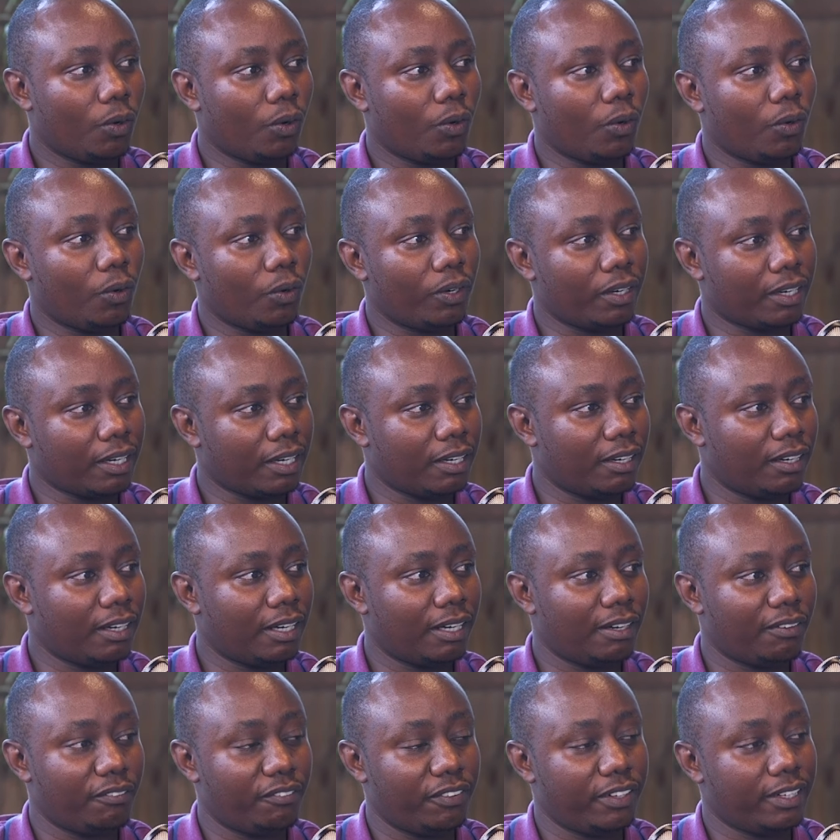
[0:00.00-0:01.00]
or
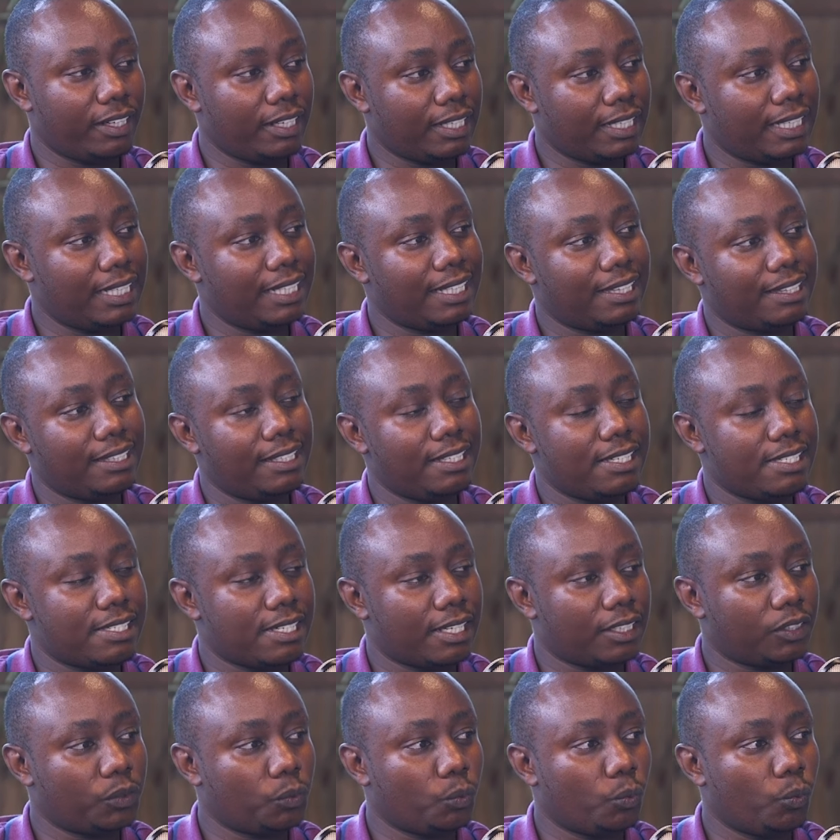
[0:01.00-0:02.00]
very key things
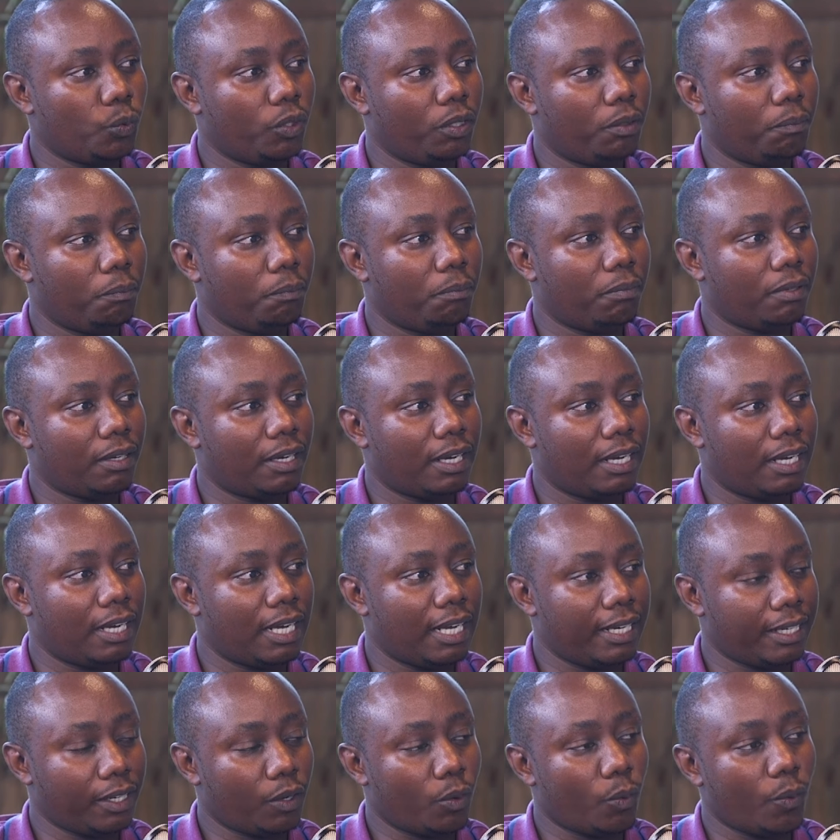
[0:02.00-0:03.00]
that would
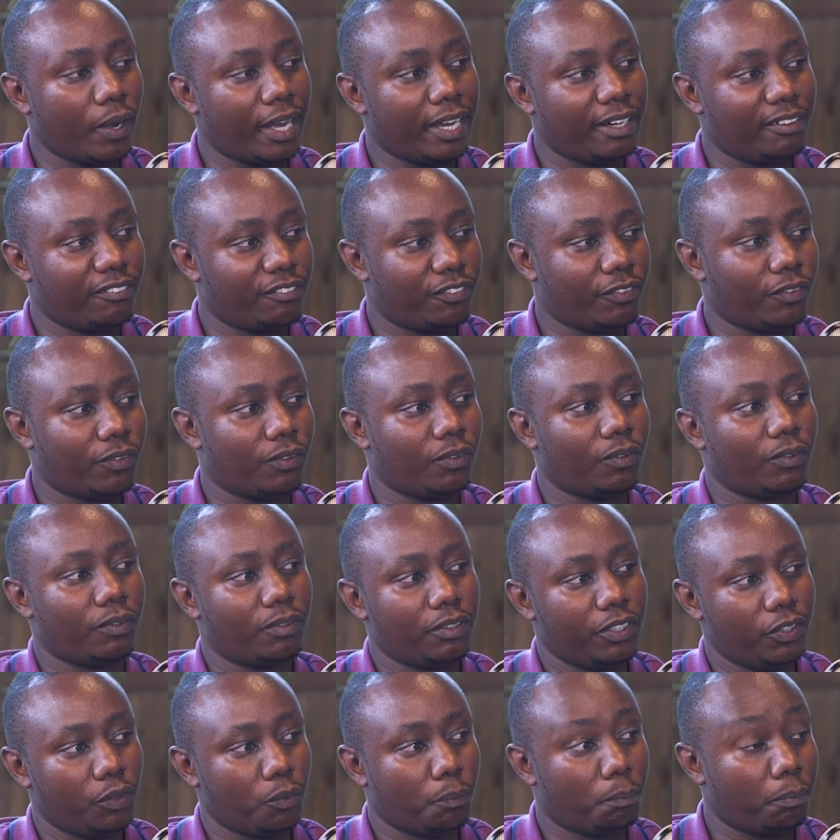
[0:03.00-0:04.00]
are required for
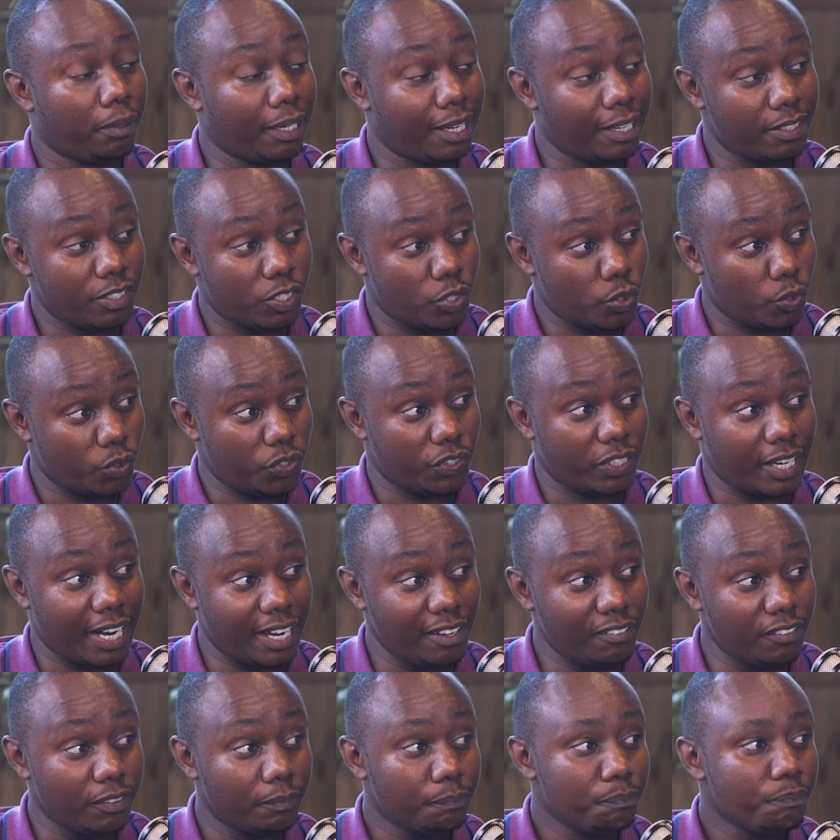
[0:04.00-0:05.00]
plants to
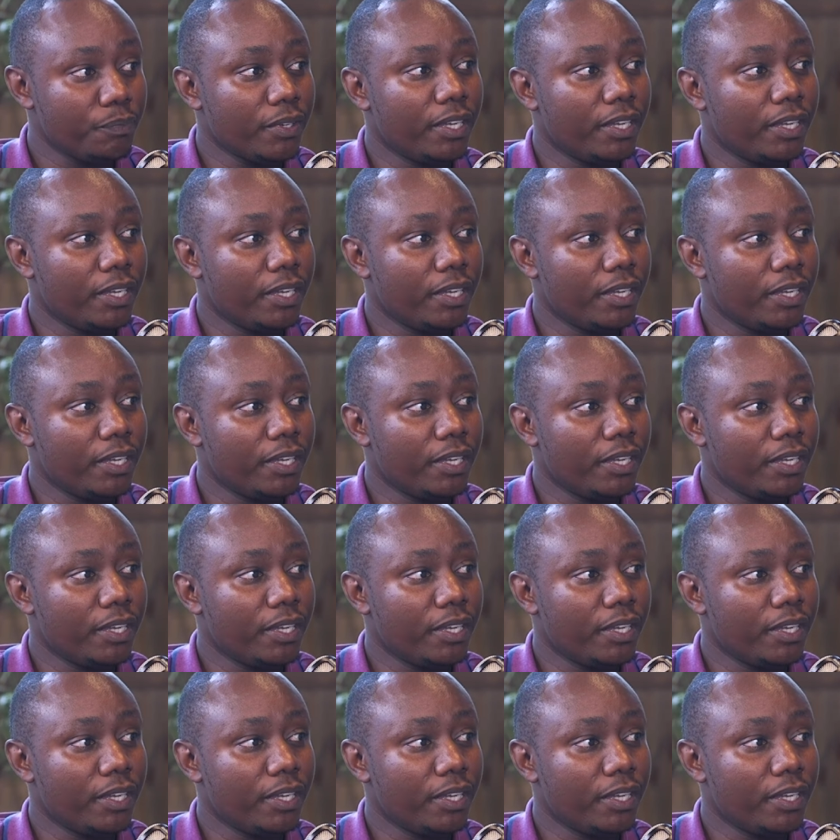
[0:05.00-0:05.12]
thrive.